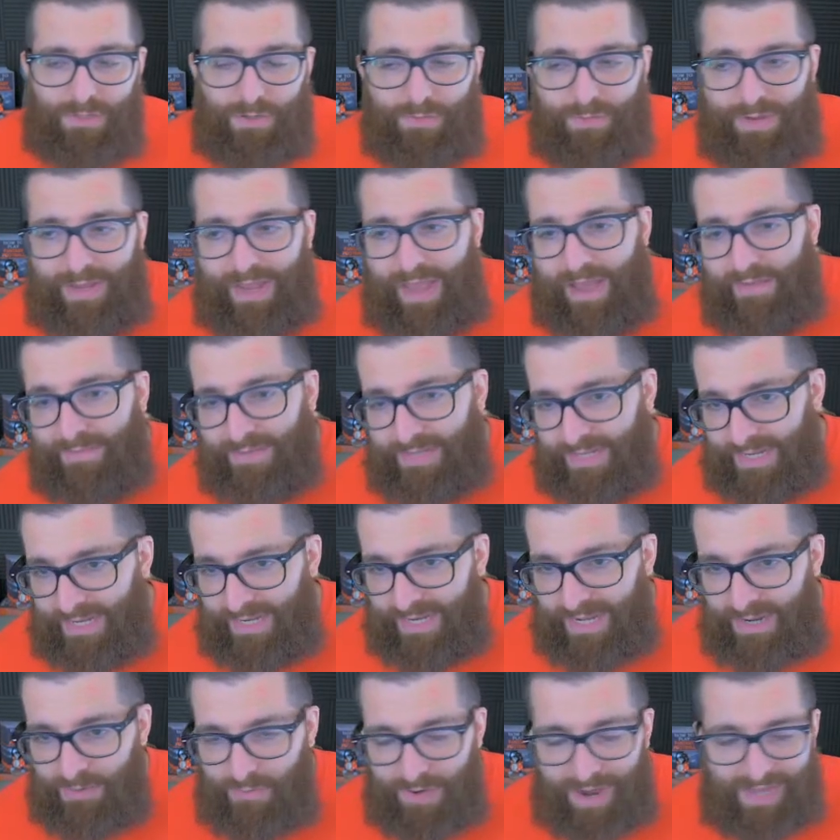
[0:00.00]
So we have
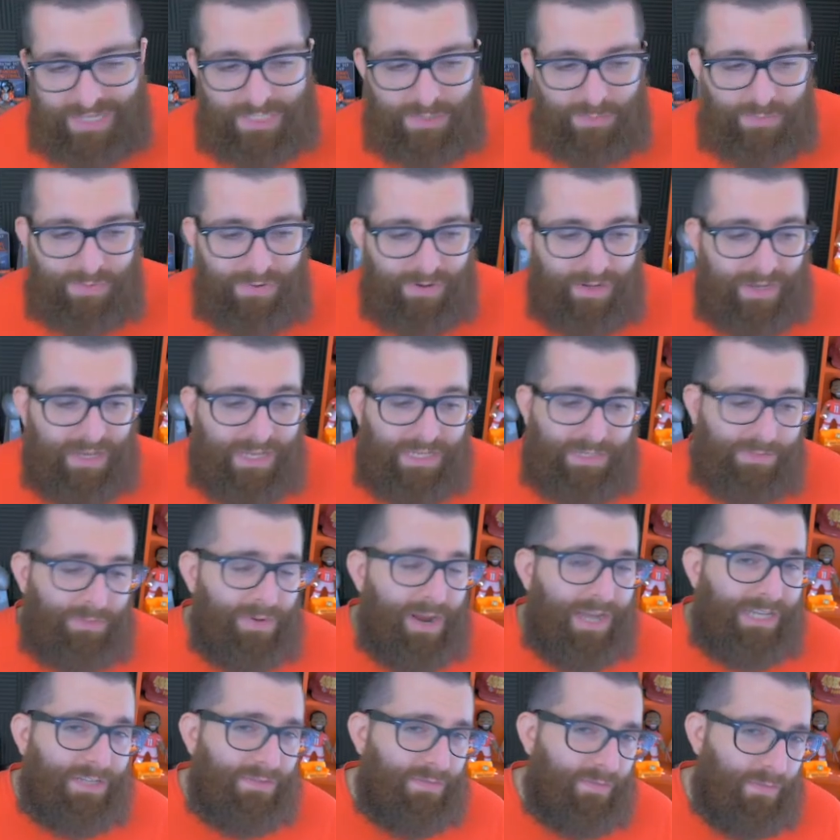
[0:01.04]
D.D. Westbrook. He's
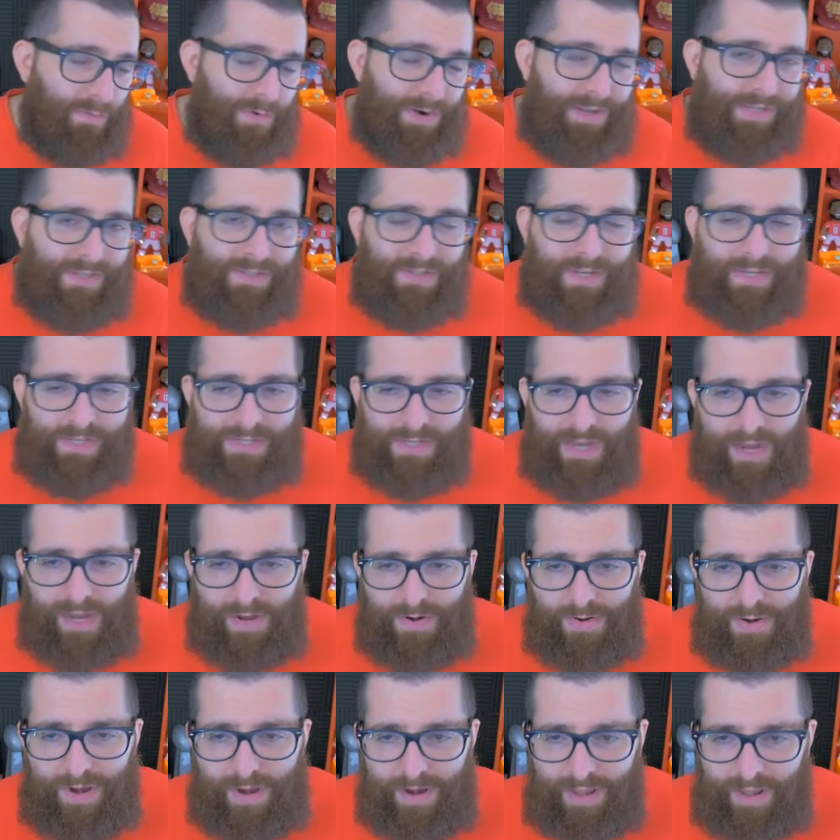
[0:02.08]
priced
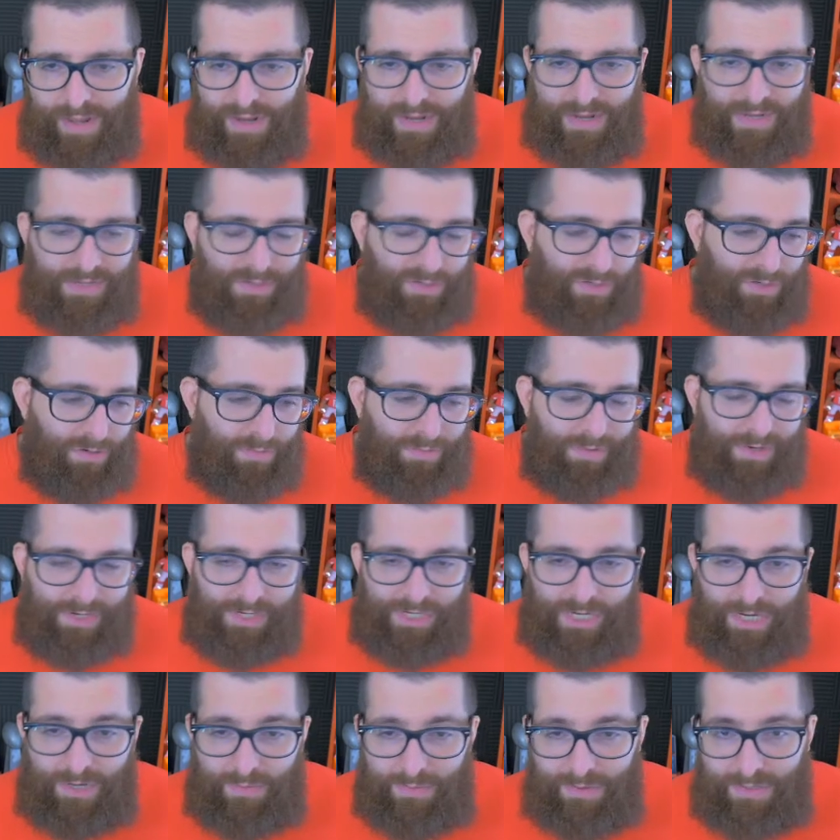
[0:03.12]
$4,600, super
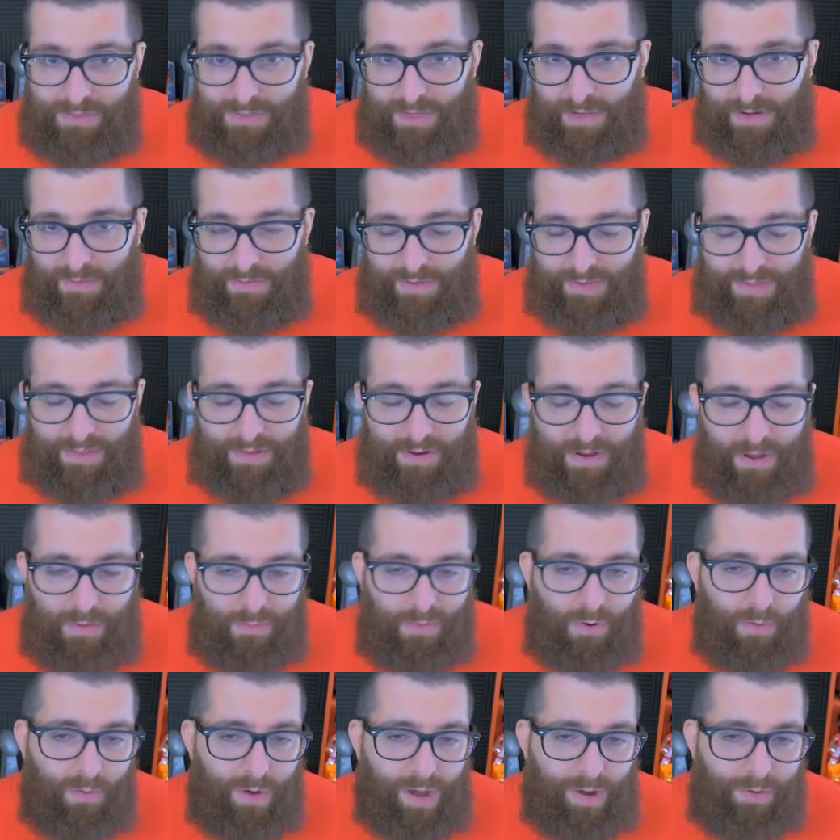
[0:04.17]
cheap. He's going to be the
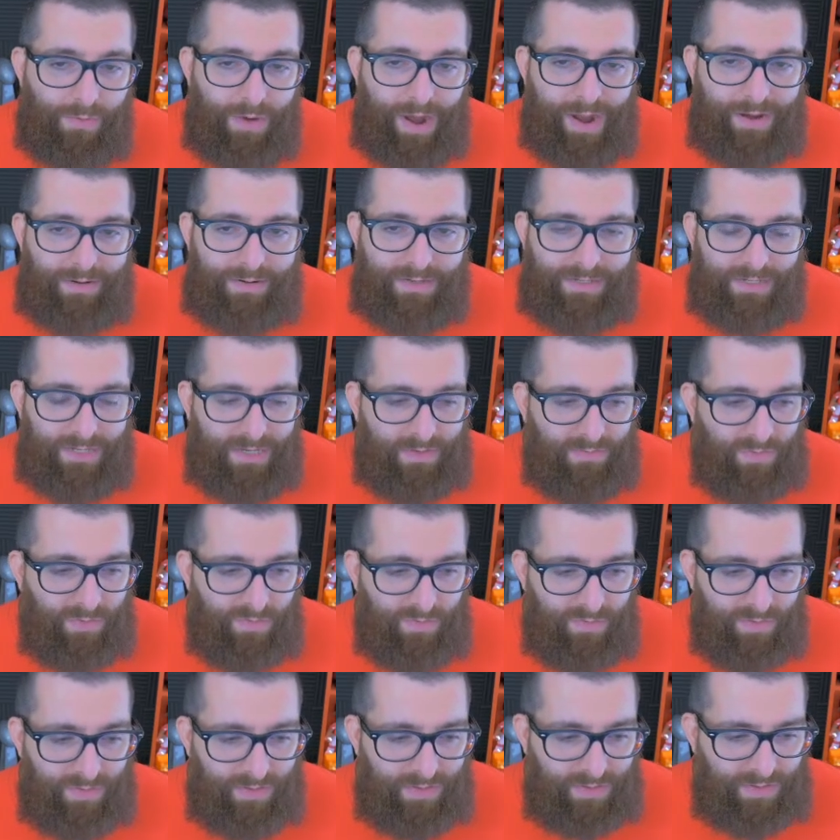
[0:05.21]
number one wide receiver
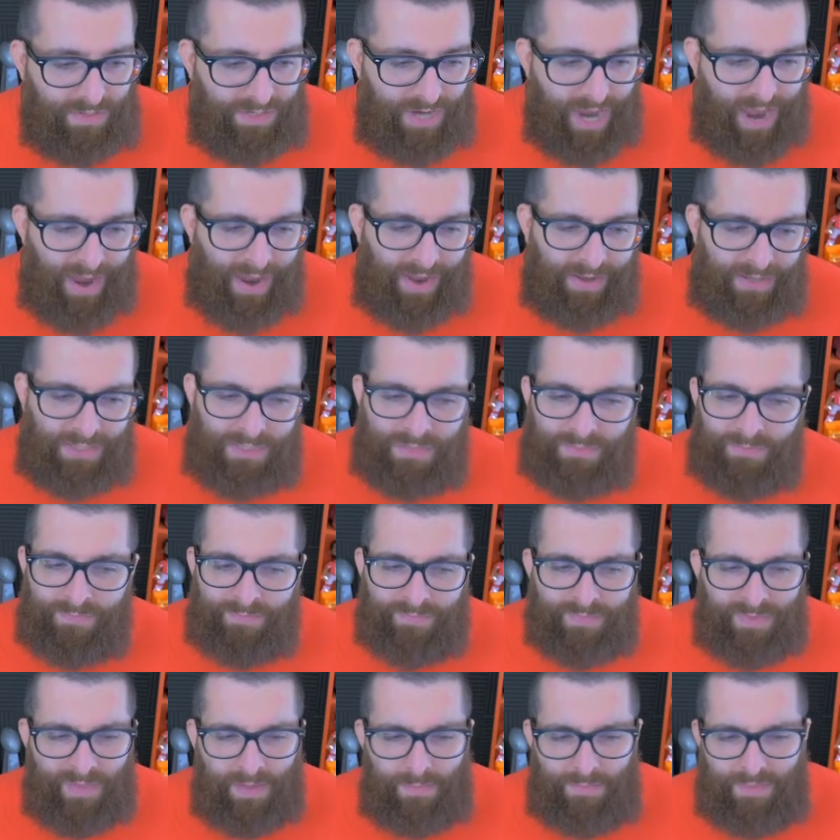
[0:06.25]
for the Jags.
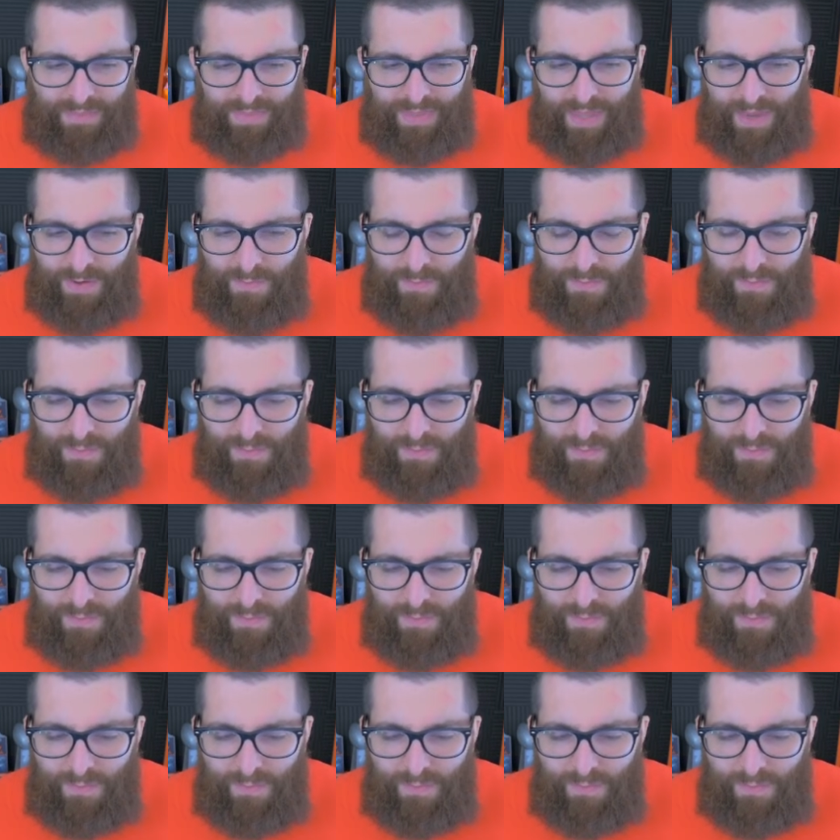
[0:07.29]
But then